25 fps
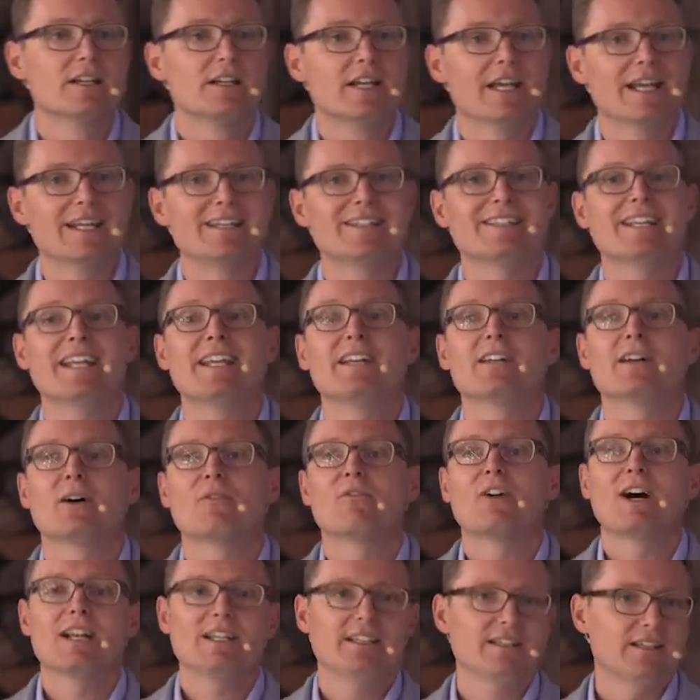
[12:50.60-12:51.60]
and data
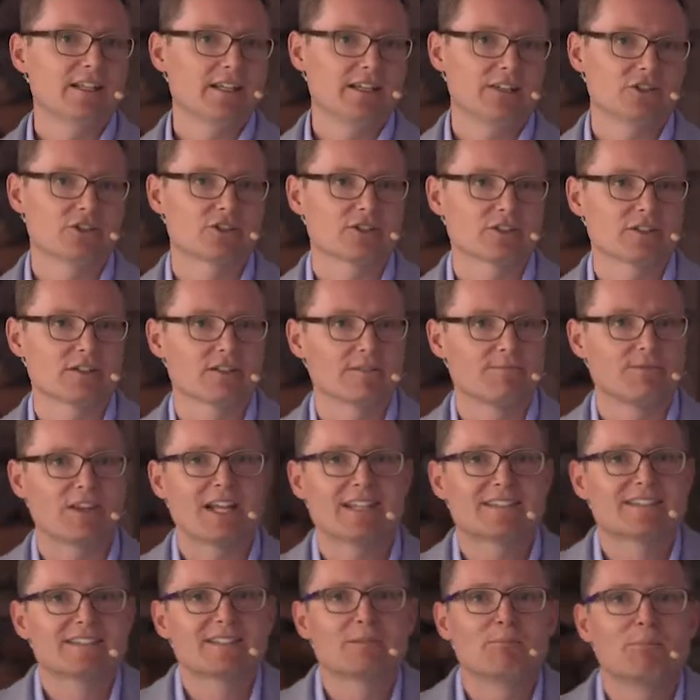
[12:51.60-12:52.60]
validation.
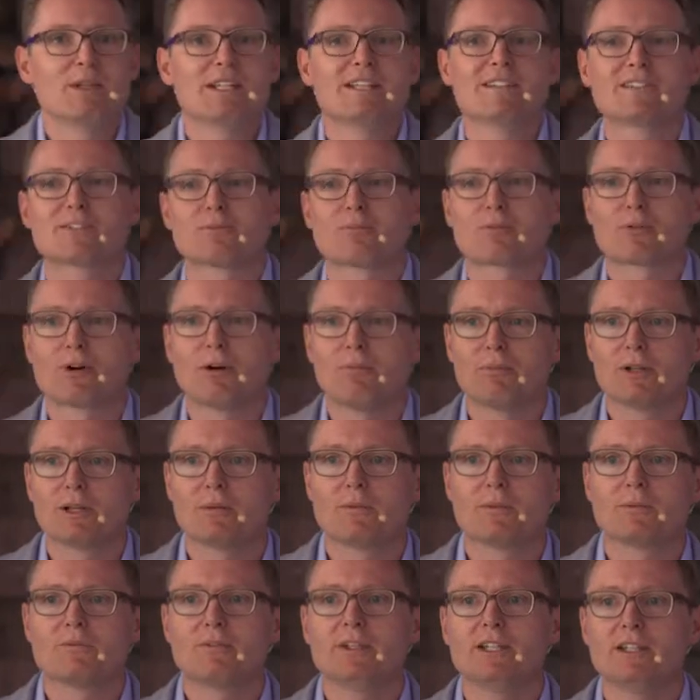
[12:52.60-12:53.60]
That's the biggest
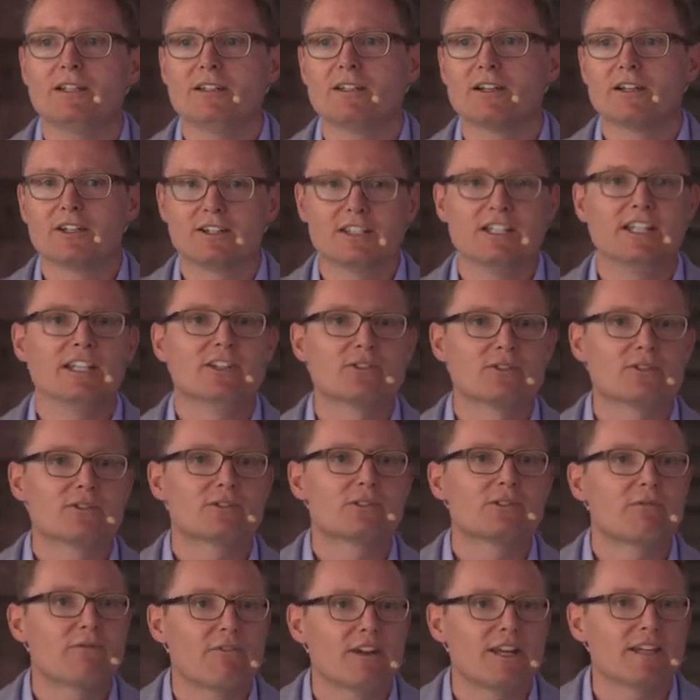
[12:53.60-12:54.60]
problem the
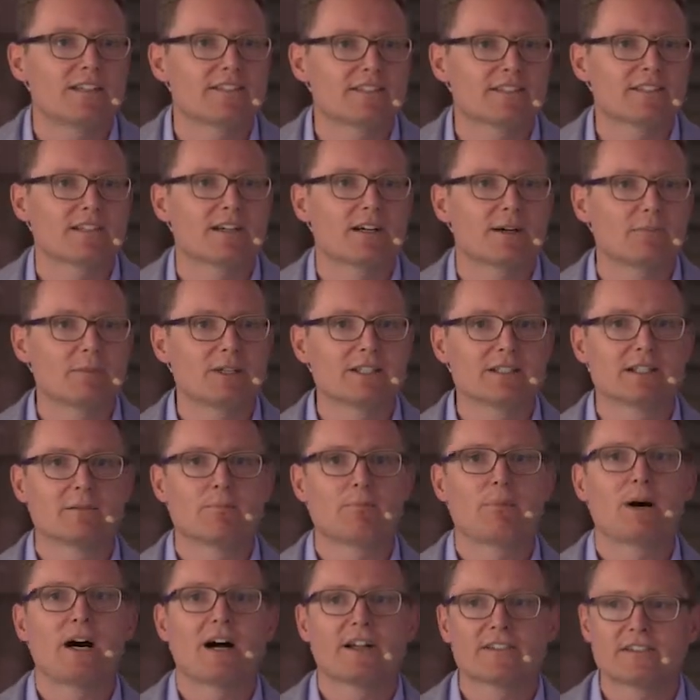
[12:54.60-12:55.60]
industry faced in the
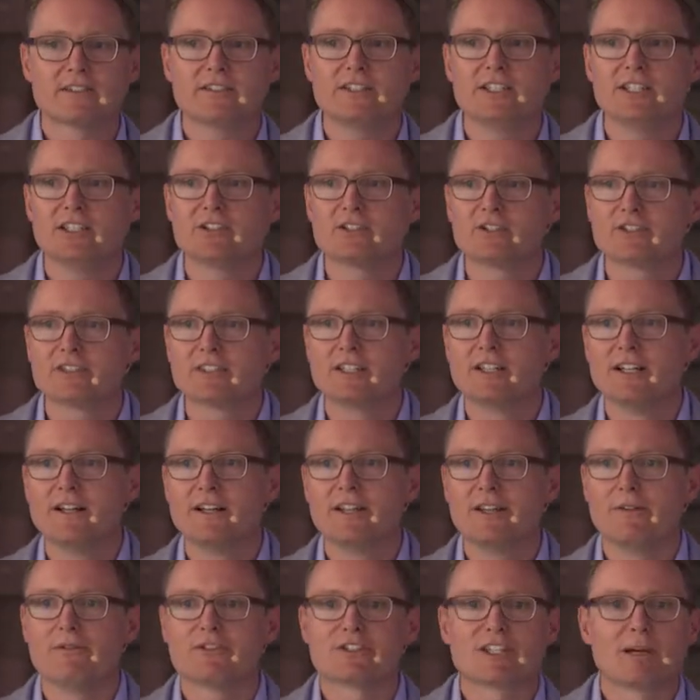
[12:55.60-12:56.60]
past years.
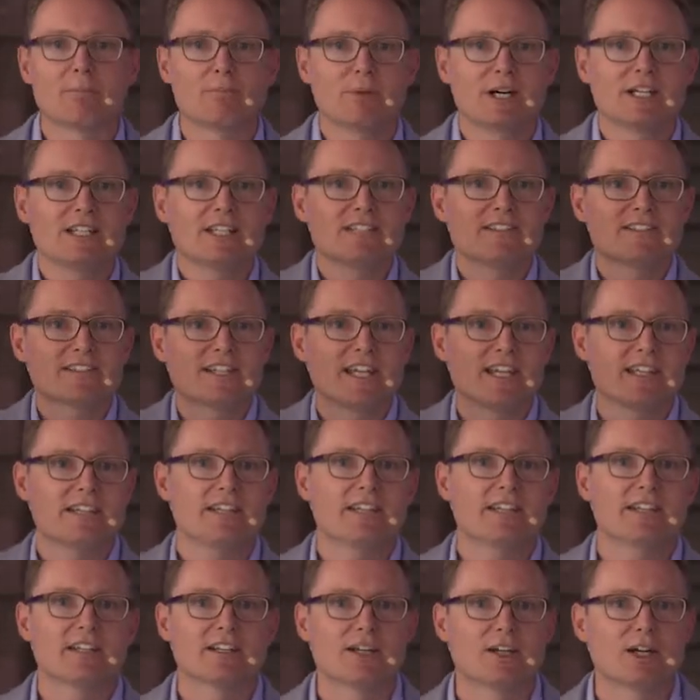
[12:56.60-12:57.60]
If somebody is
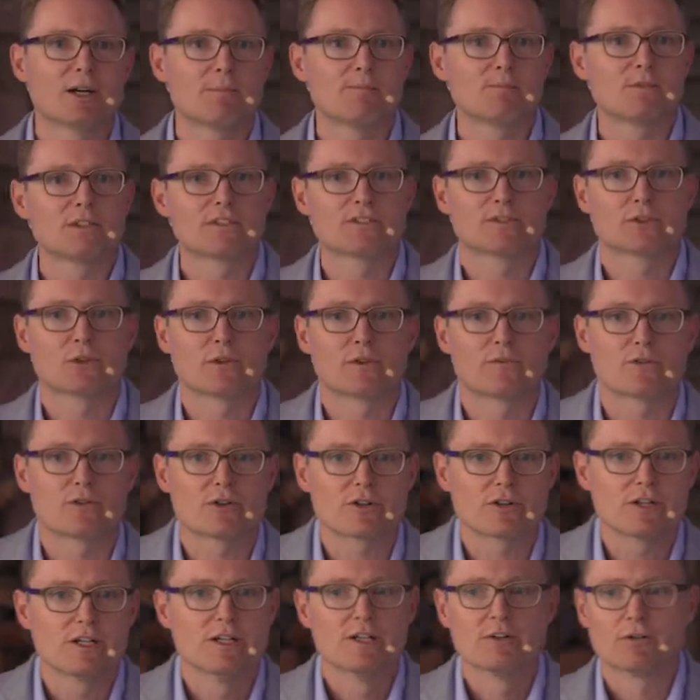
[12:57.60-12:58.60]
hacking the
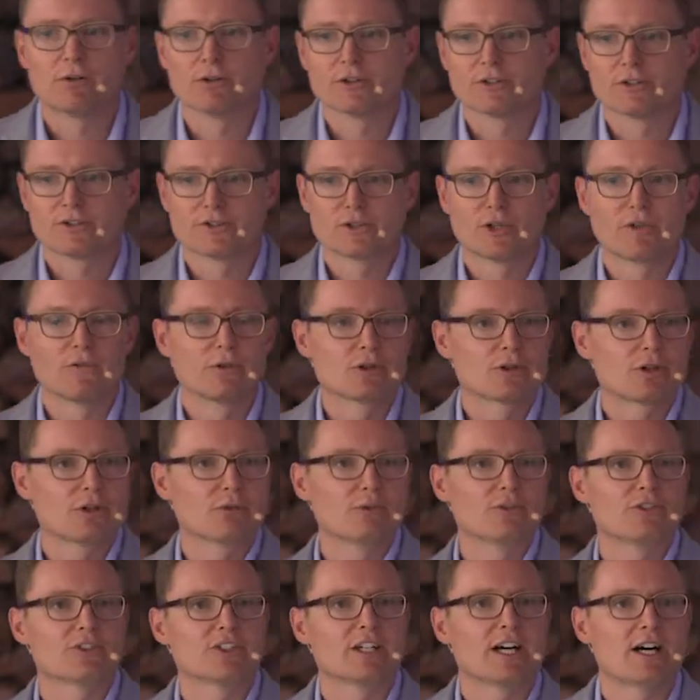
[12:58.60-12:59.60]
server or the server
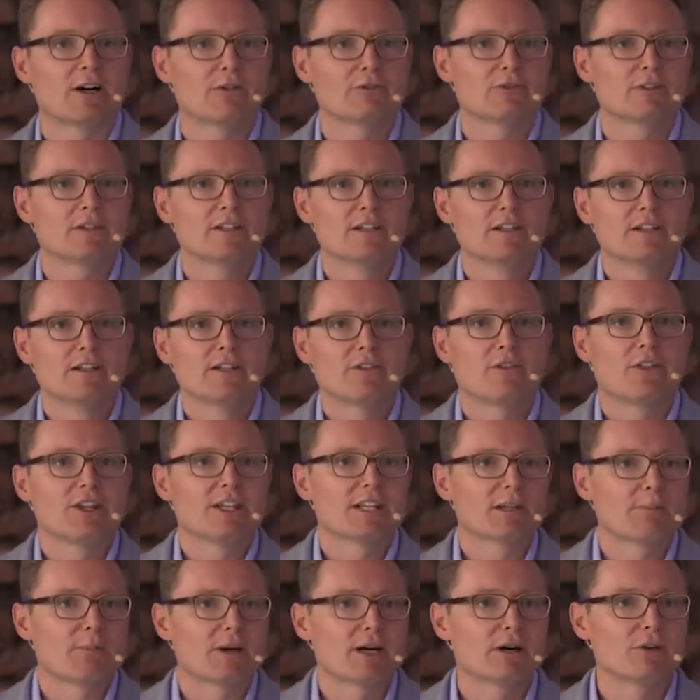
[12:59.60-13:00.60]
goes down,
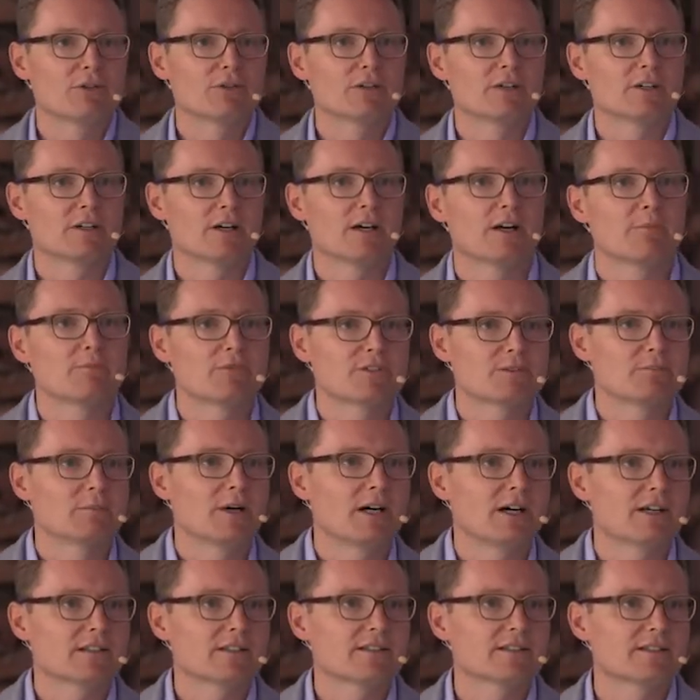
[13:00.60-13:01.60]
think about
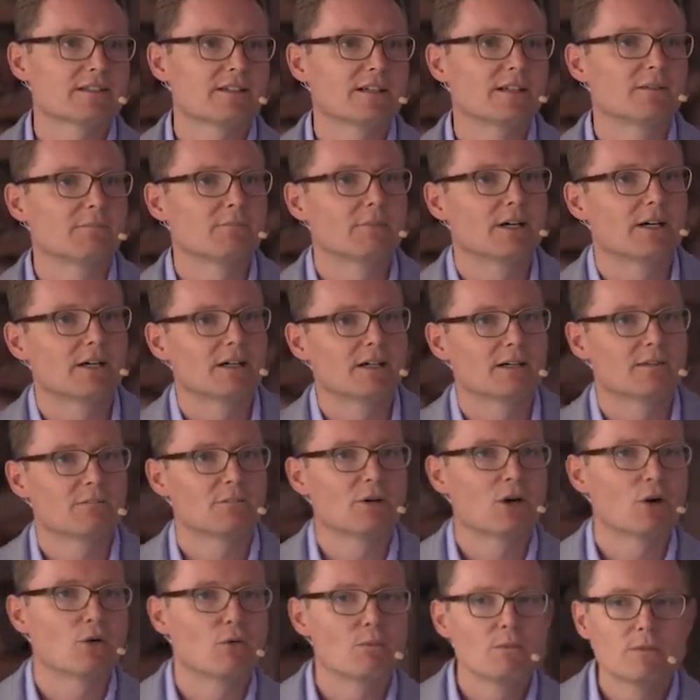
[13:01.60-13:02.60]
smart
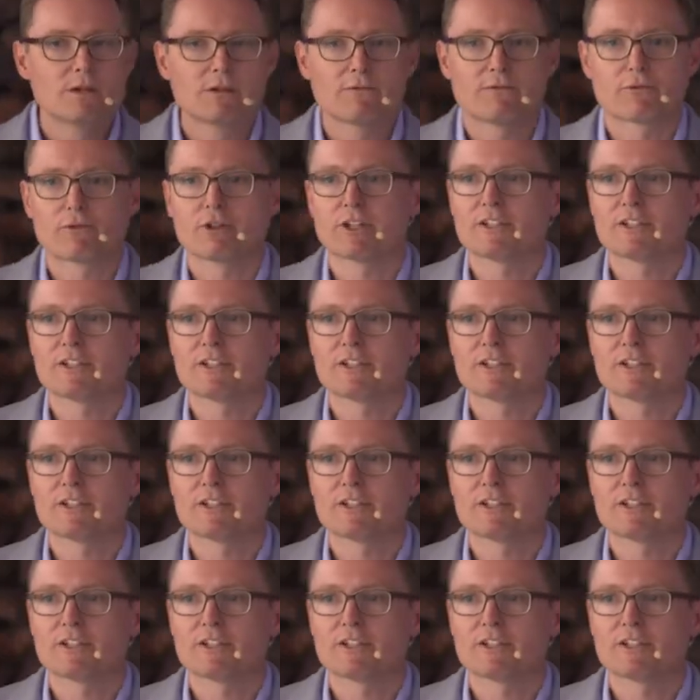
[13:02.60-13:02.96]
home, for